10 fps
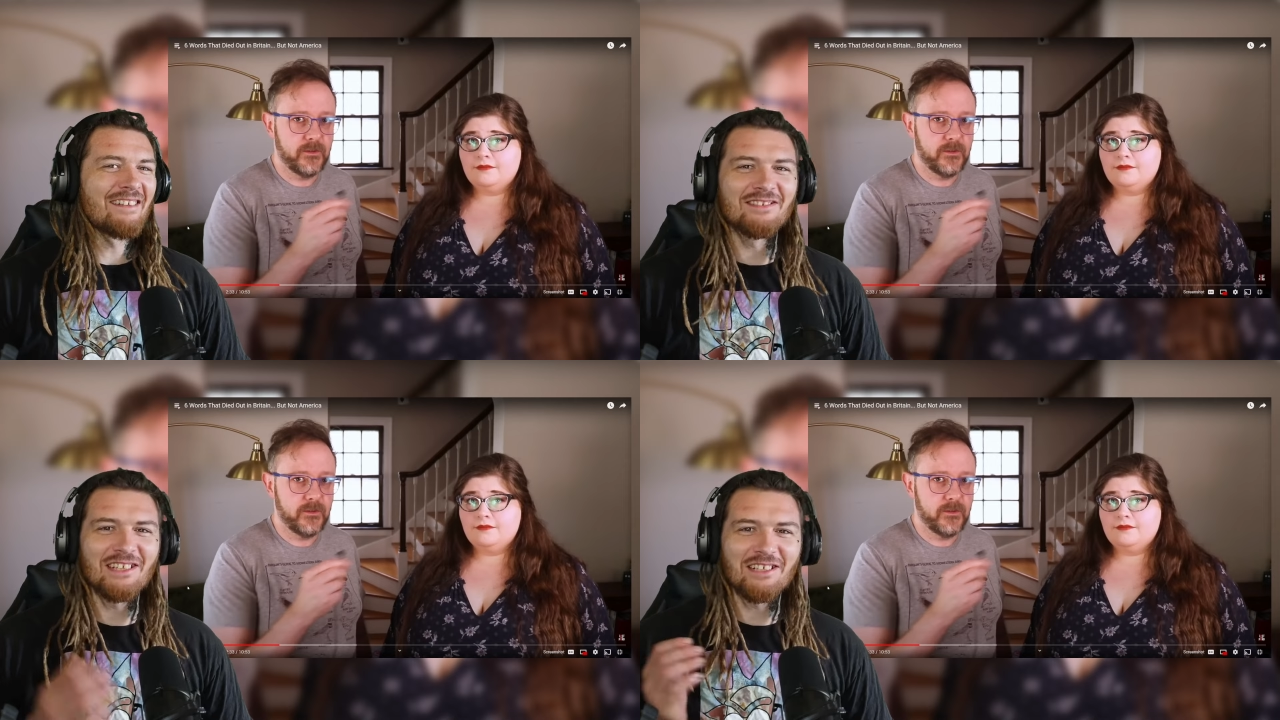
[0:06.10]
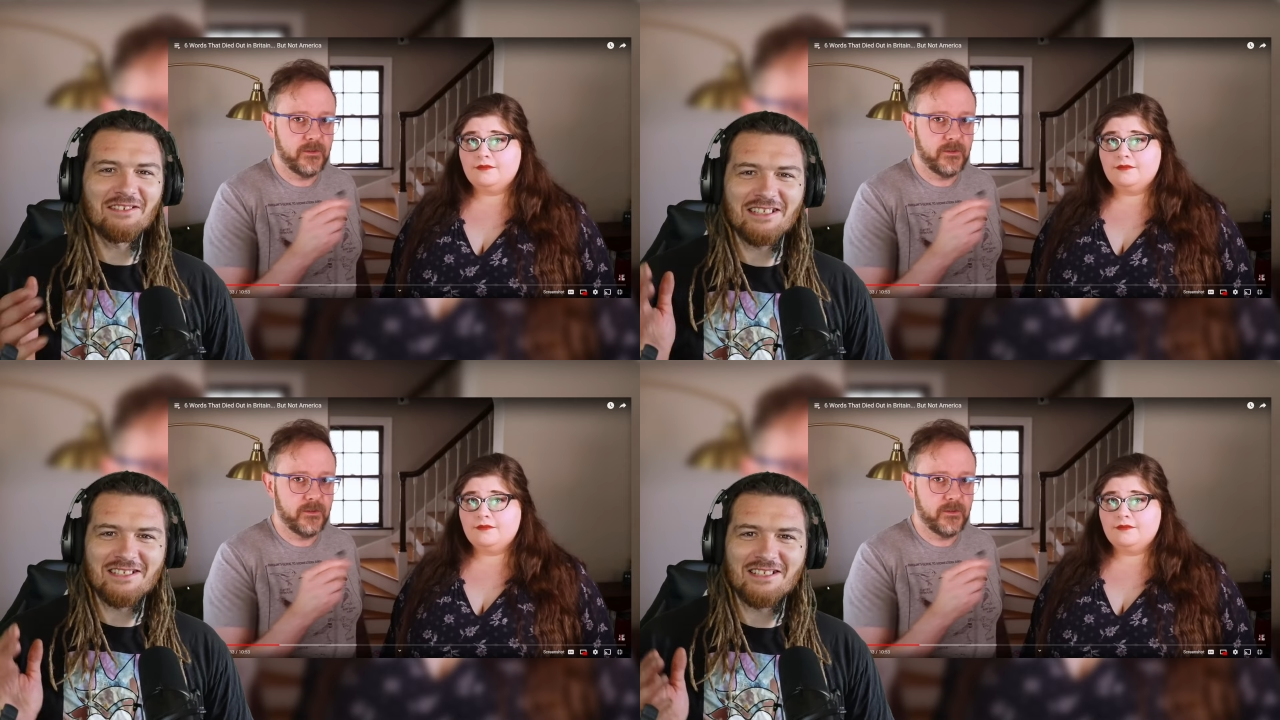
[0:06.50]
Speaker 1: literally
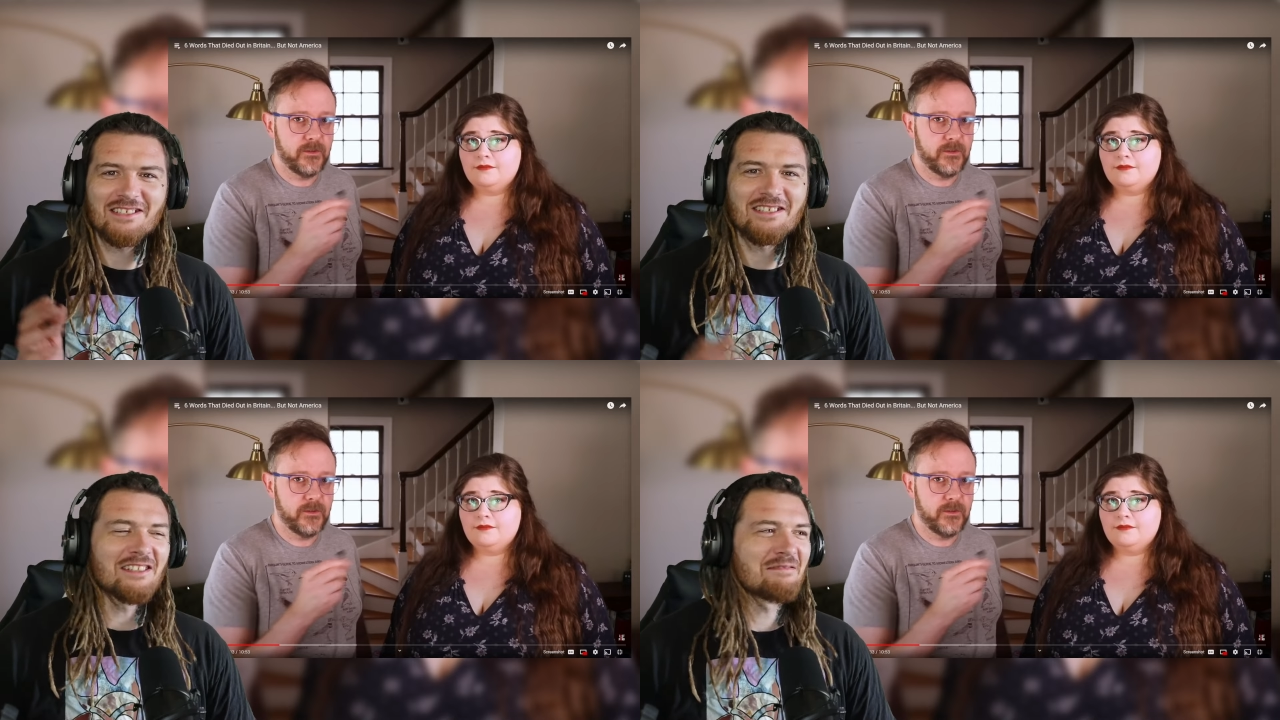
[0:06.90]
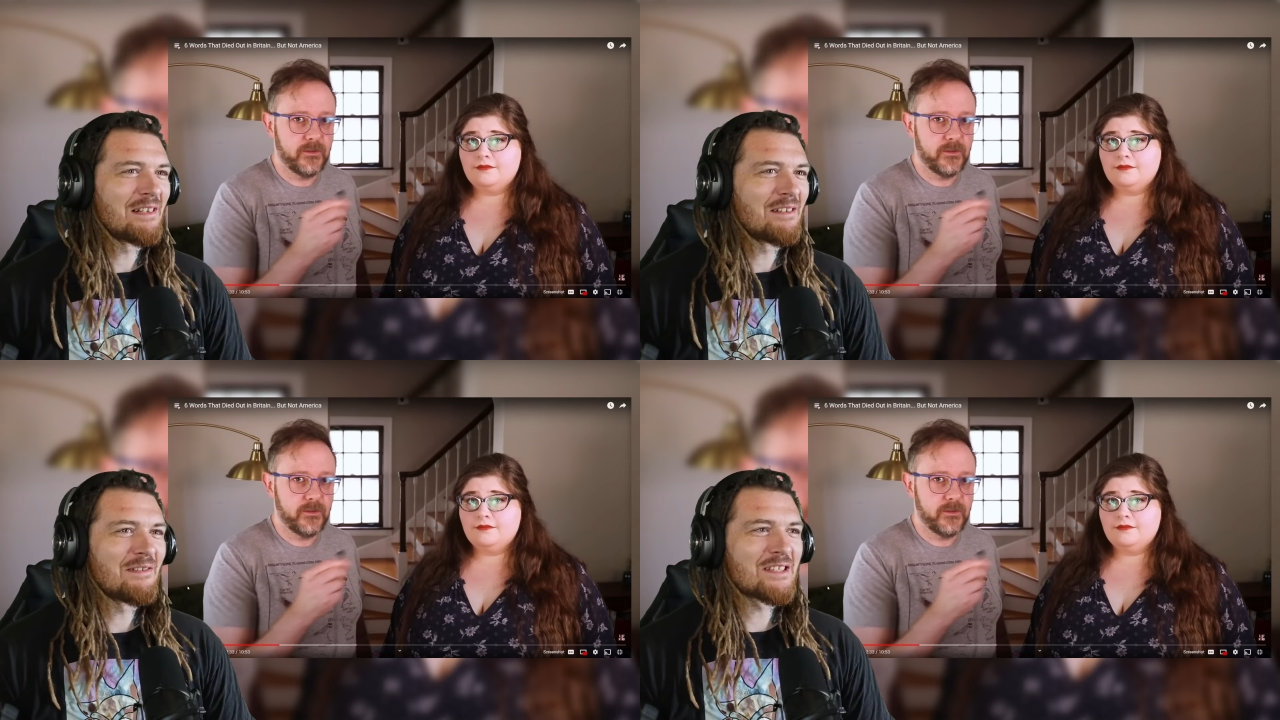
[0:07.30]
just talking about
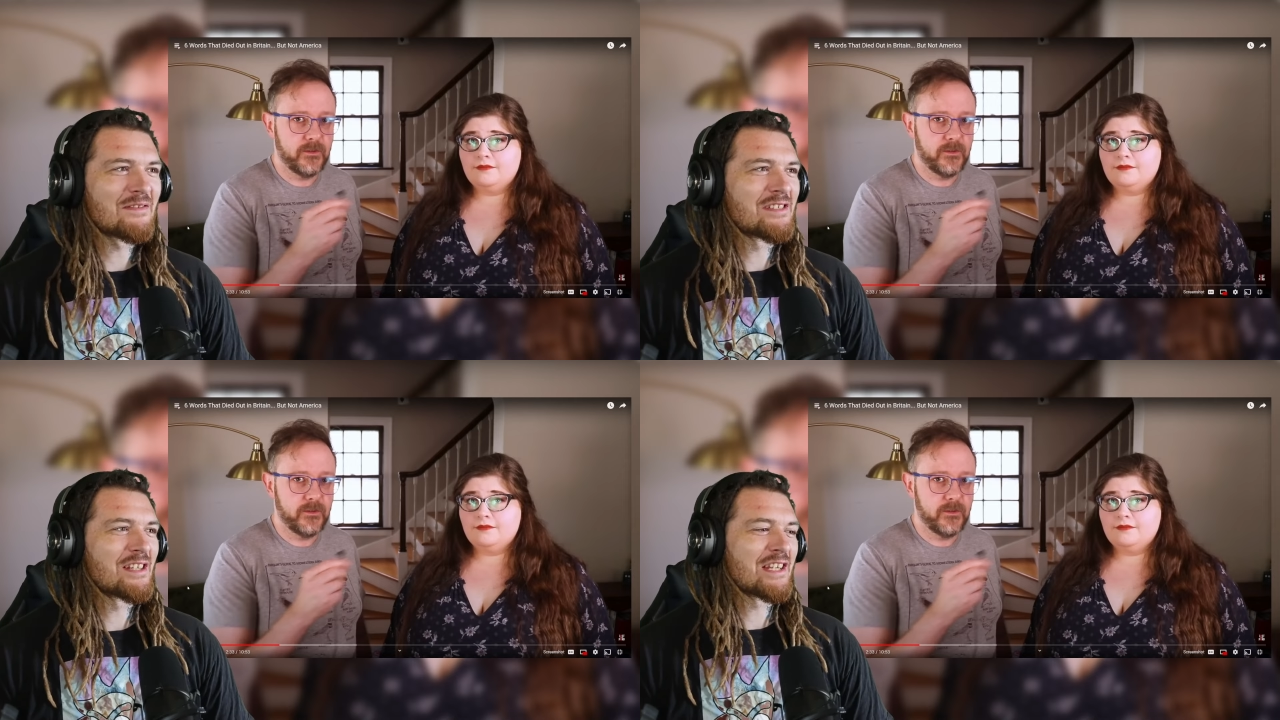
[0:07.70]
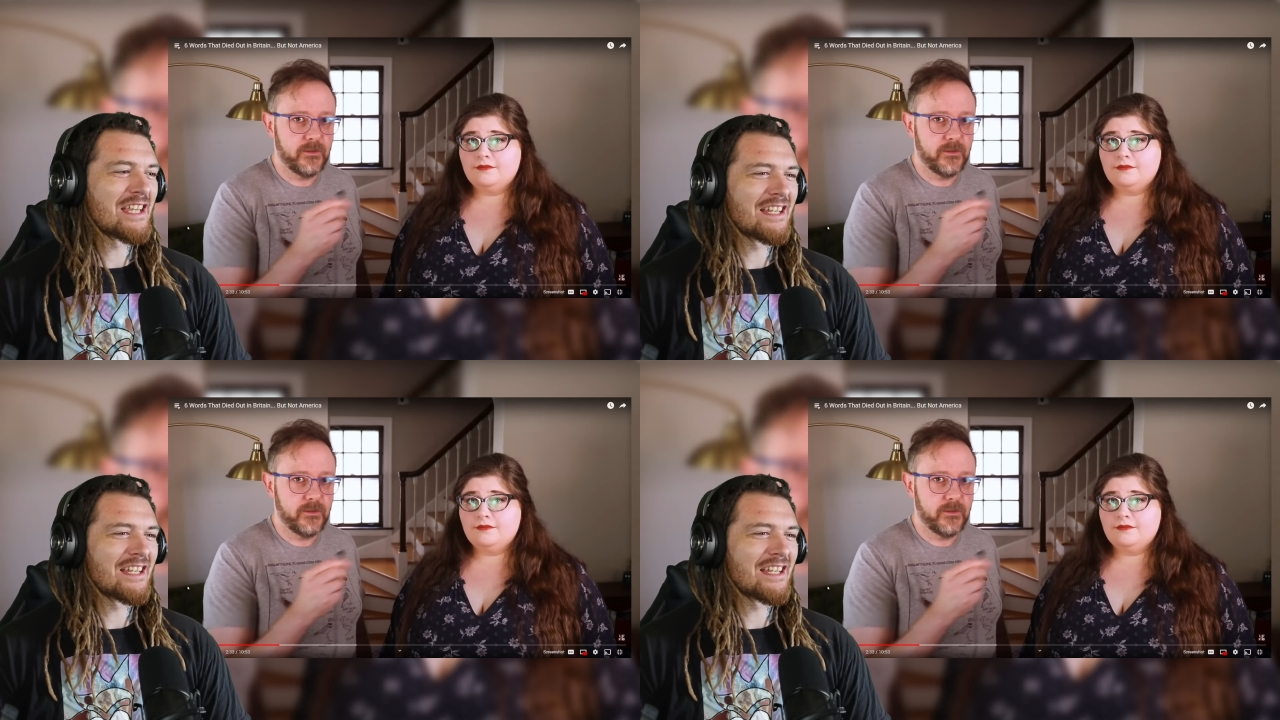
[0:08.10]
West Virginia,